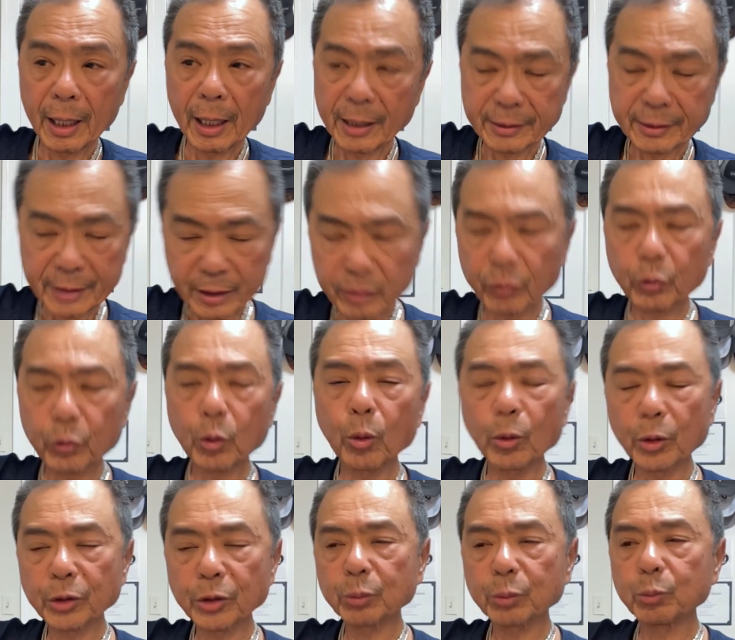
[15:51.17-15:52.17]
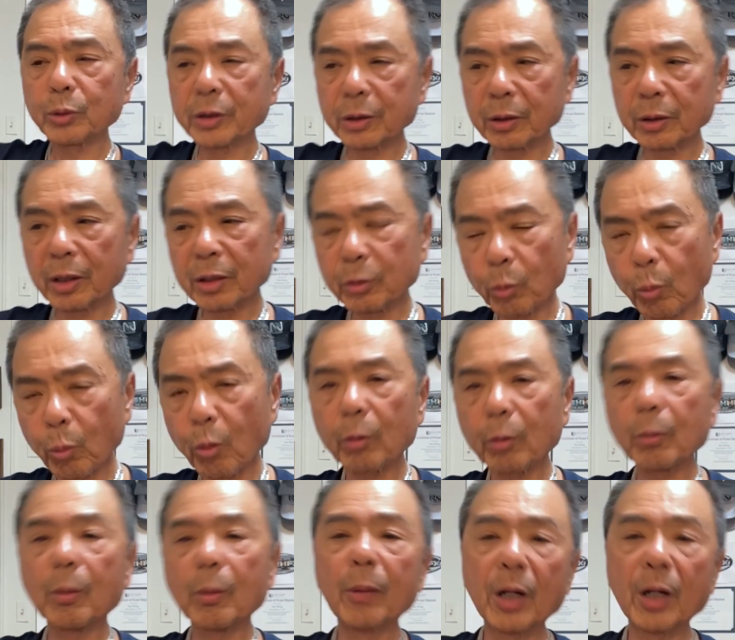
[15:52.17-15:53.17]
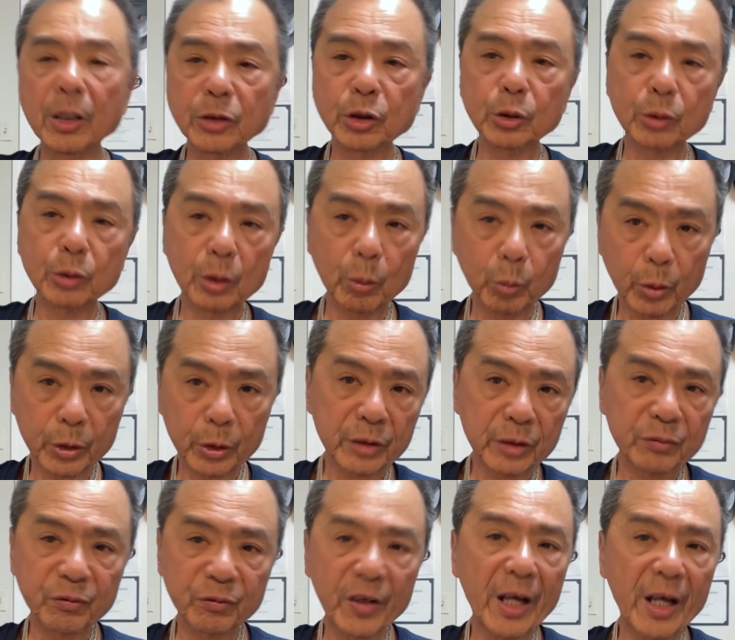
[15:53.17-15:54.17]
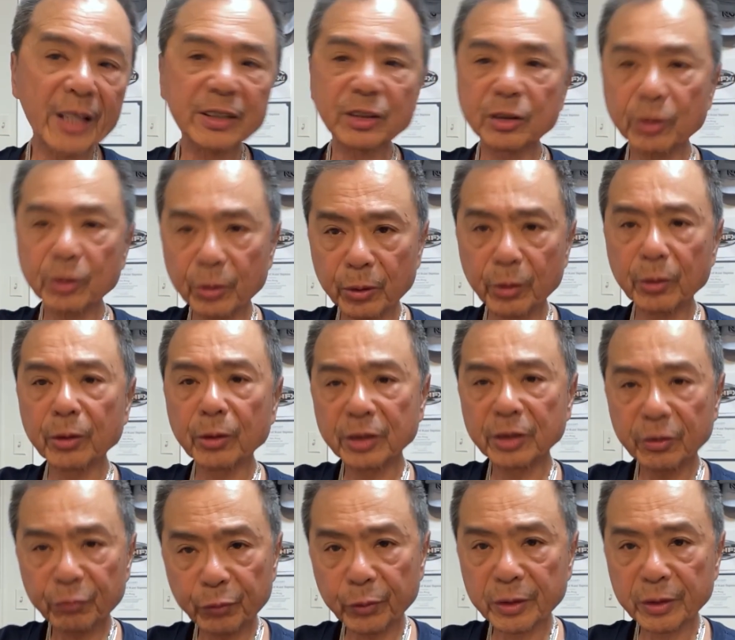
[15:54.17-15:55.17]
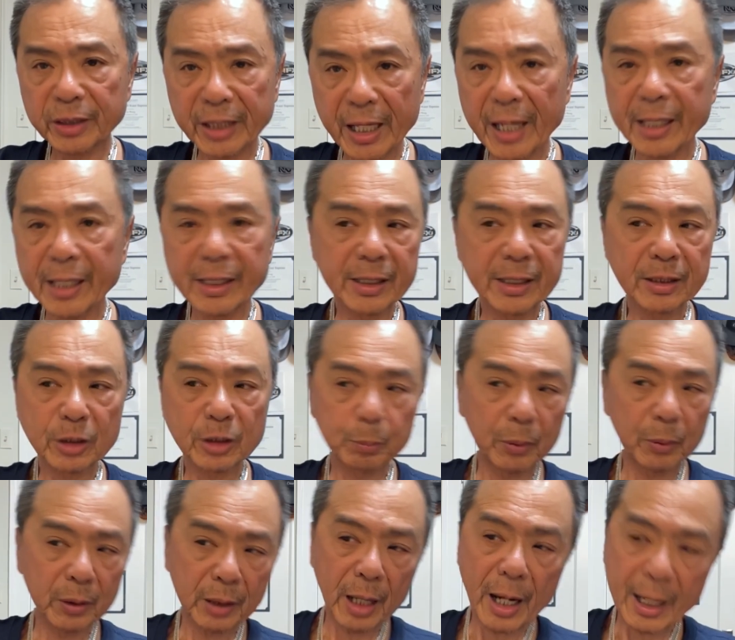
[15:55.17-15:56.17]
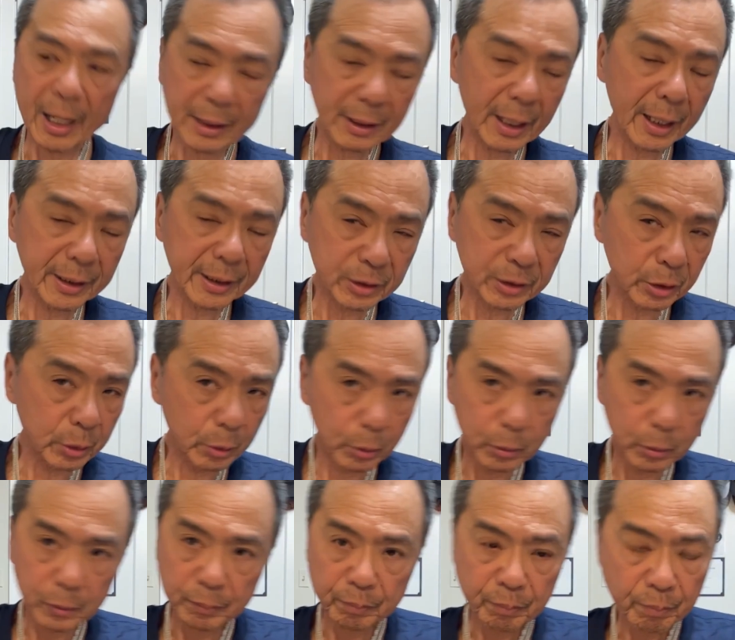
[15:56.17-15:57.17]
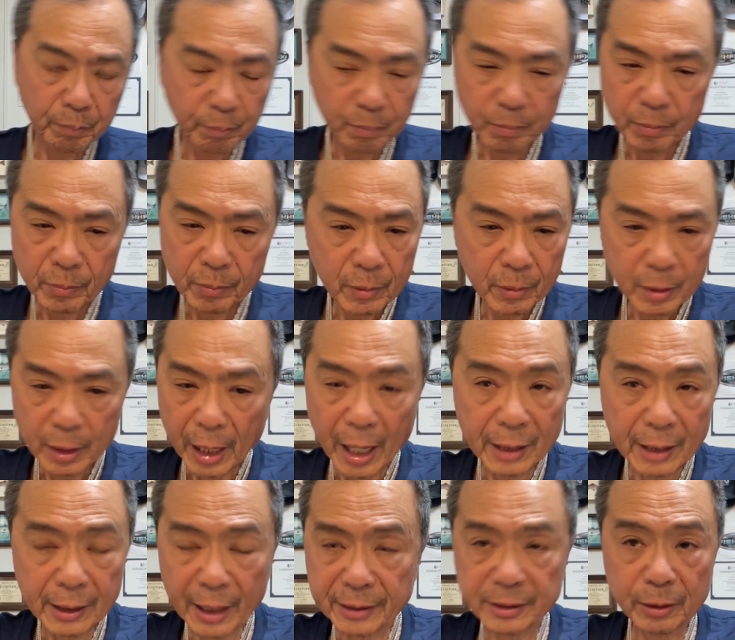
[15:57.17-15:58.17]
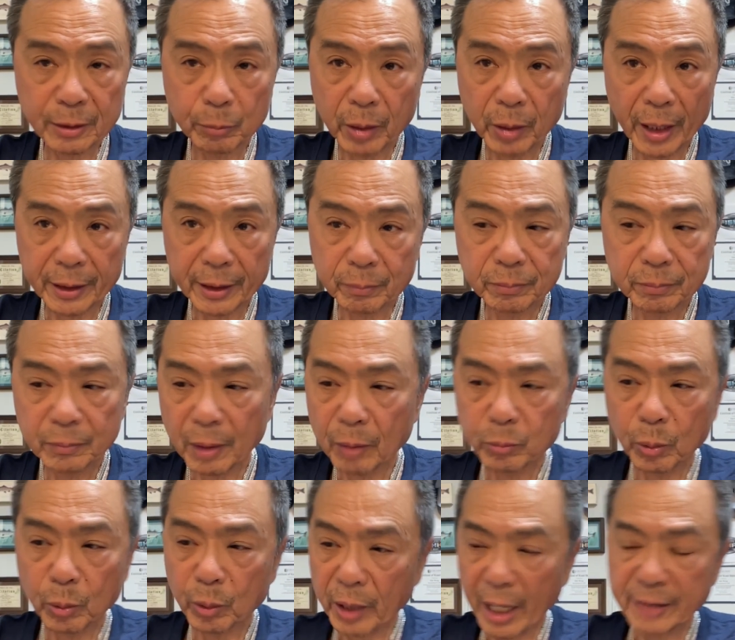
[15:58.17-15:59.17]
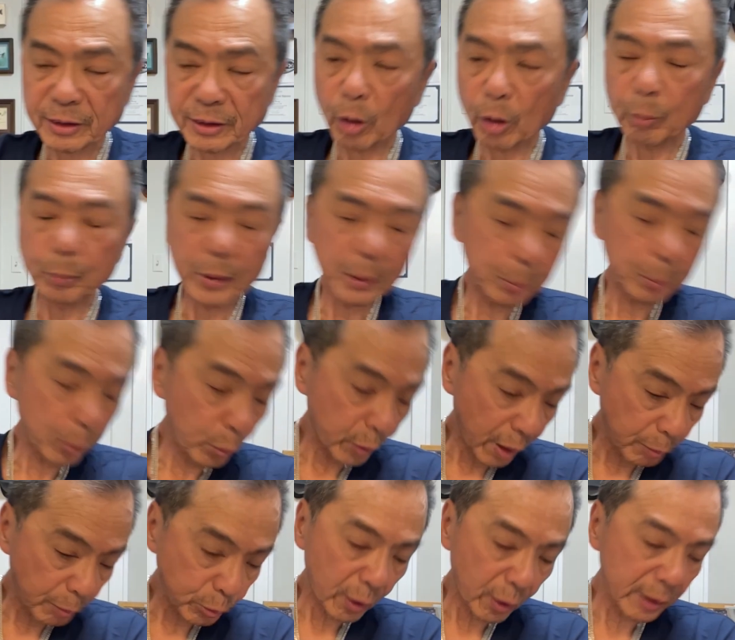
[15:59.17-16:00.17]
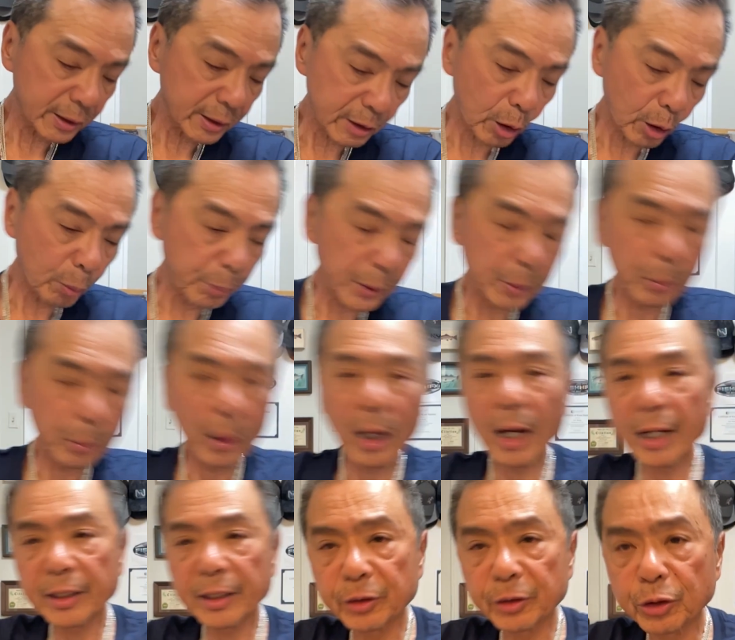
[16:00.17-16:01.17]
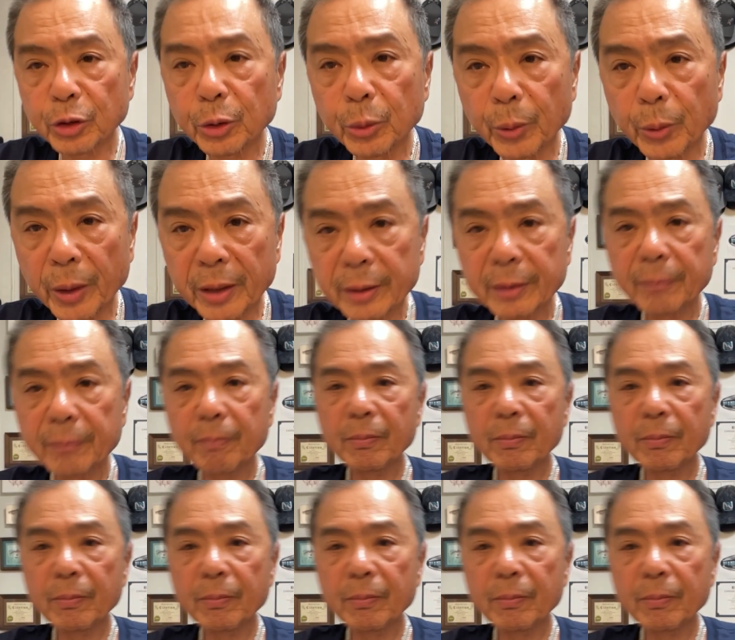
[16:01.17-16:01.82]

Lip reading: and then of course, when in the warmer months, you could work it faster, different cadence. But I like to like what I tell people when I'm trying to tell people how to do it.